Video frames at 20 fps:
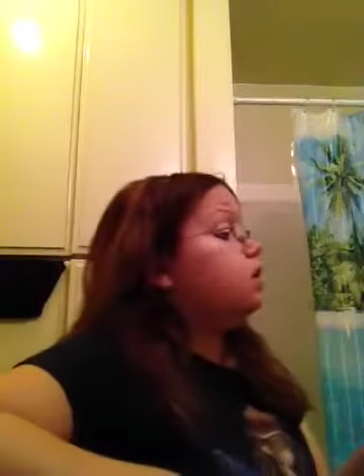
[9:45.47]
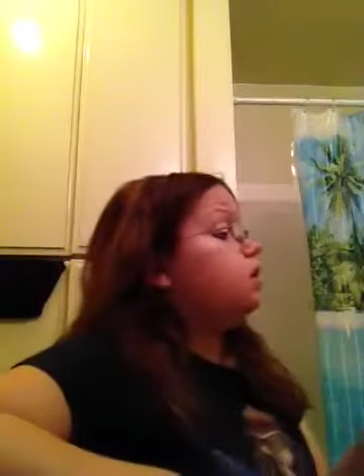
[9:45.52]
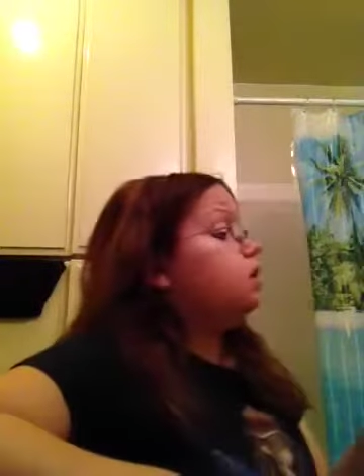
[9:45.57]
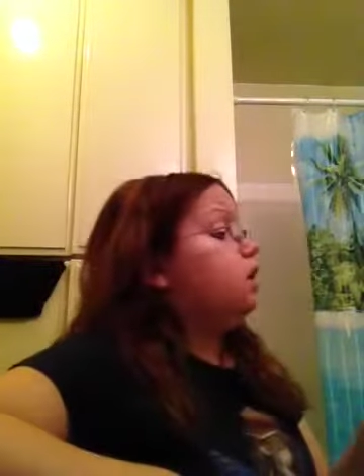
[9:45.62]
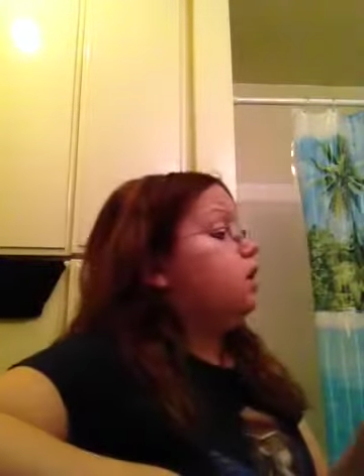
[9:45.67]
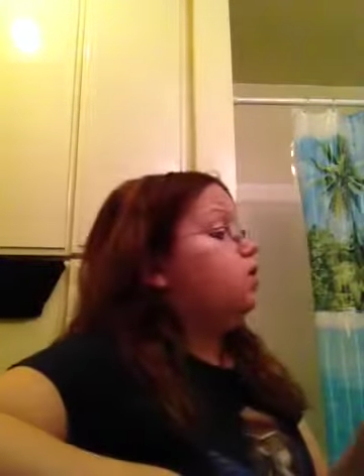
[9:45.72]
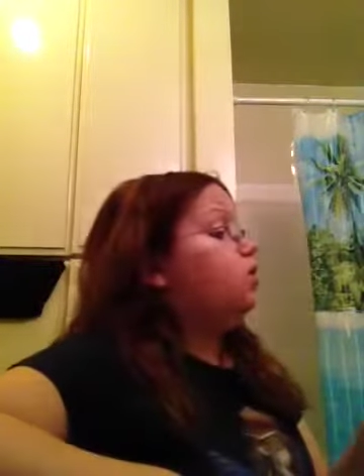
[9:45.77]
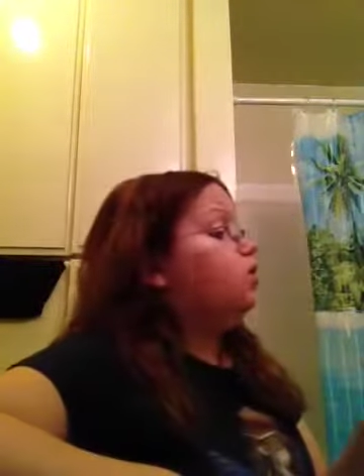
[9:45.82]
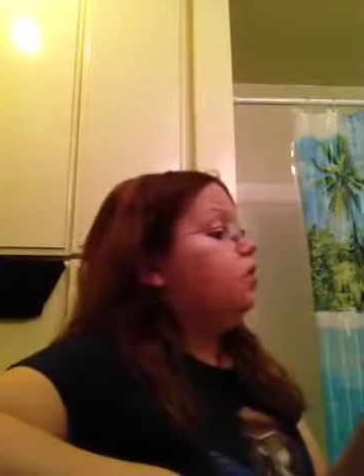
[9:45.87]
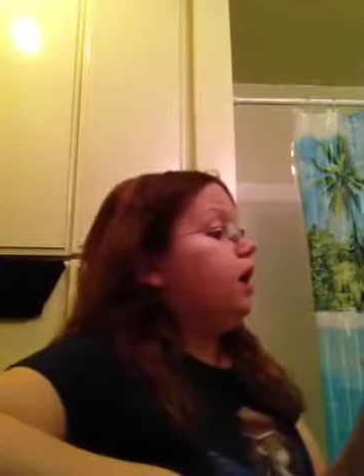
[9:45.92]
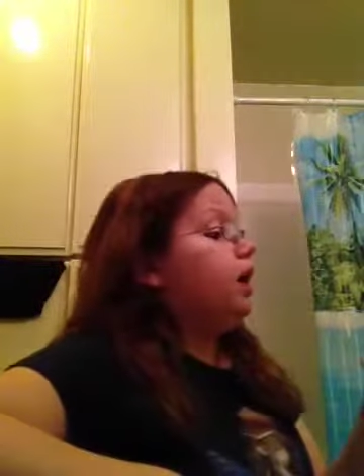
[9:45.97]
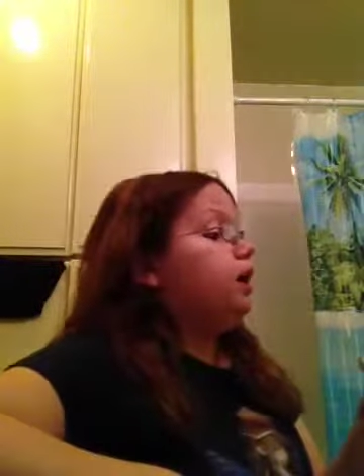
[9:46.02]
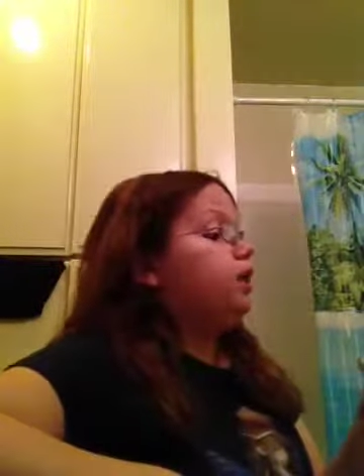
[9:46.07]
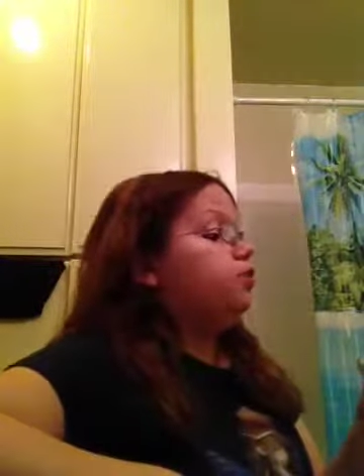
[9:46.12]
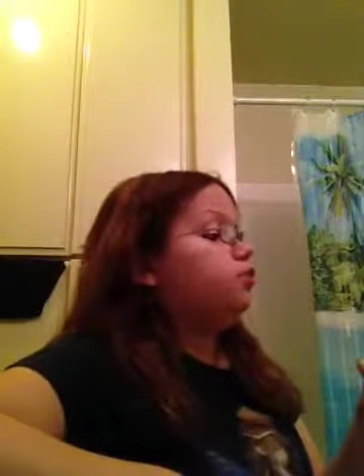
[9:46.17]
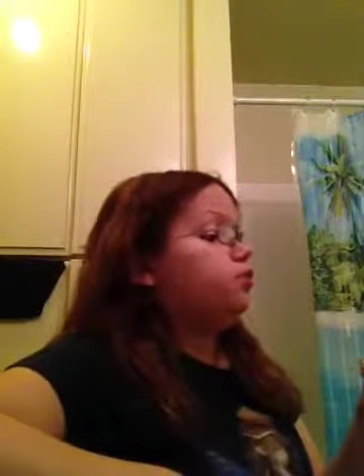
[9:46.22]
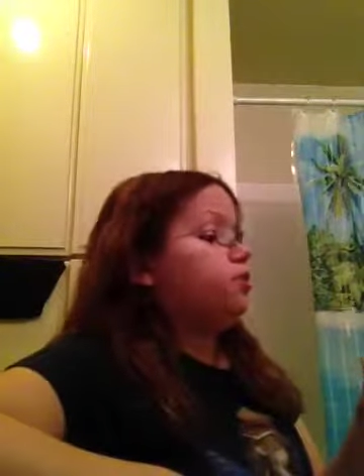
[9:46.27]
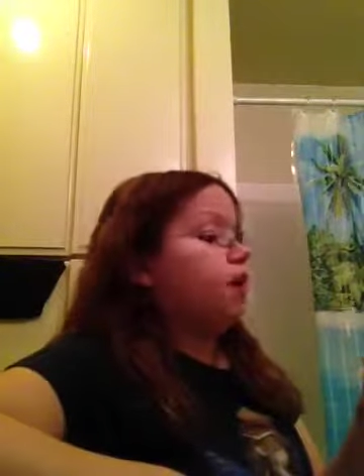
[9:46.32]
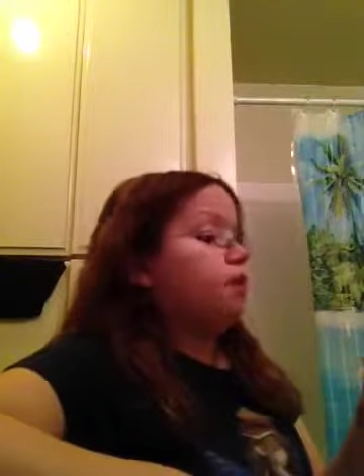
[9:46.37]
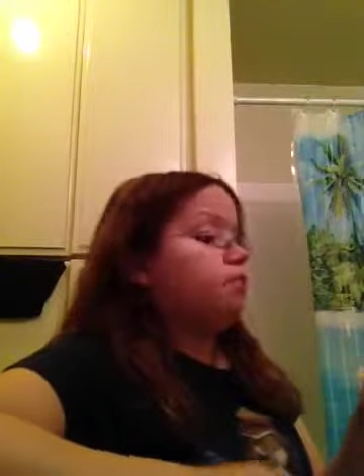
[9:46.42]
The
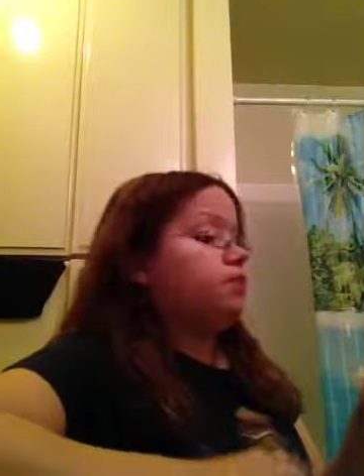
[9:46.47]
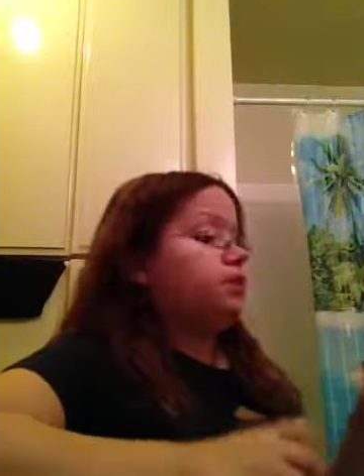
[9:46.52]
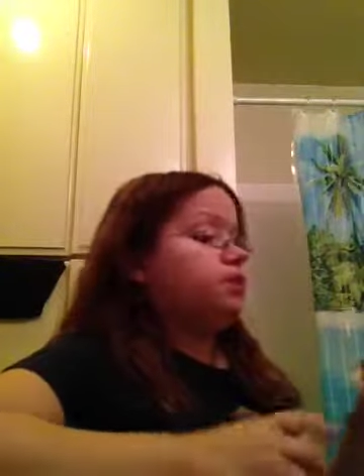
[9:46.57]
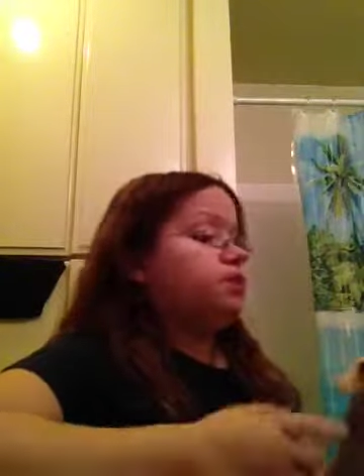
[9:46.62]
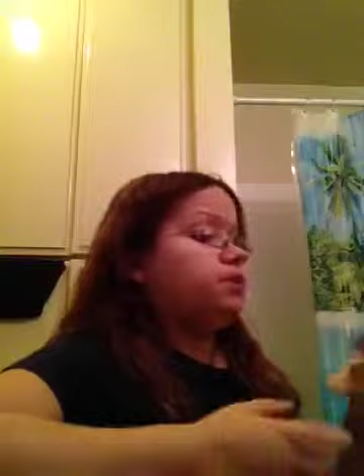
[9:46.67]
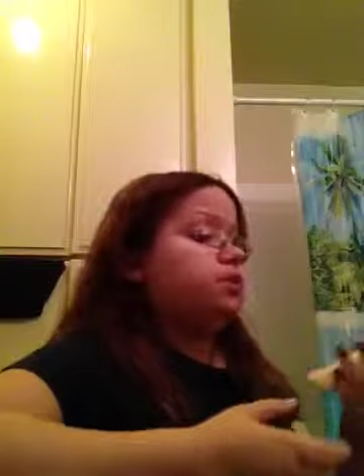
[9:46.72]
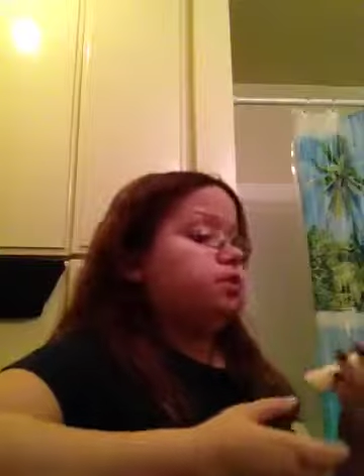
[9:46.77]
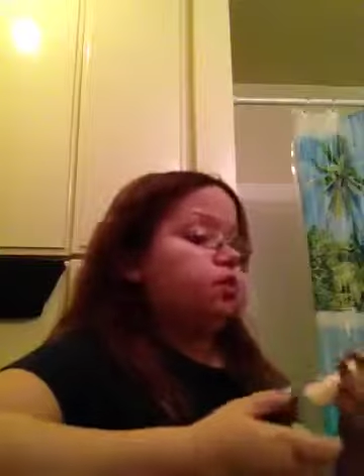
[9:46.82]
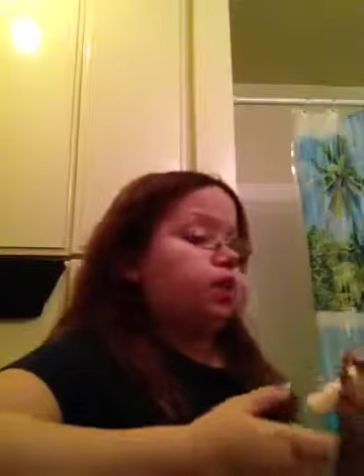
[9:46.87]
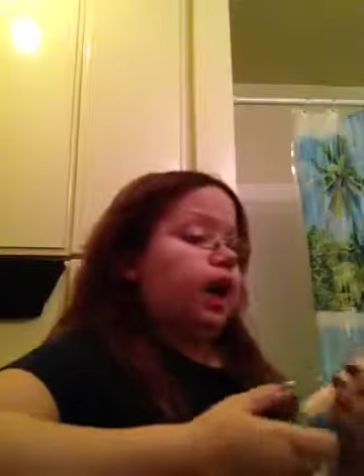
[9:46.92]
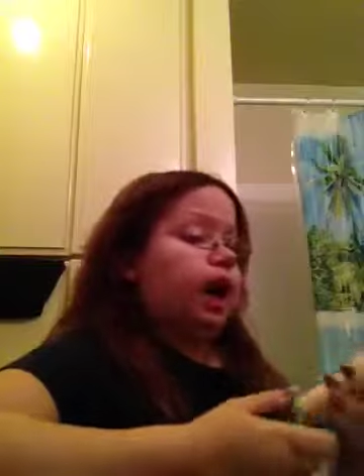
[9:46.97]
Hawaiian Tropic Silk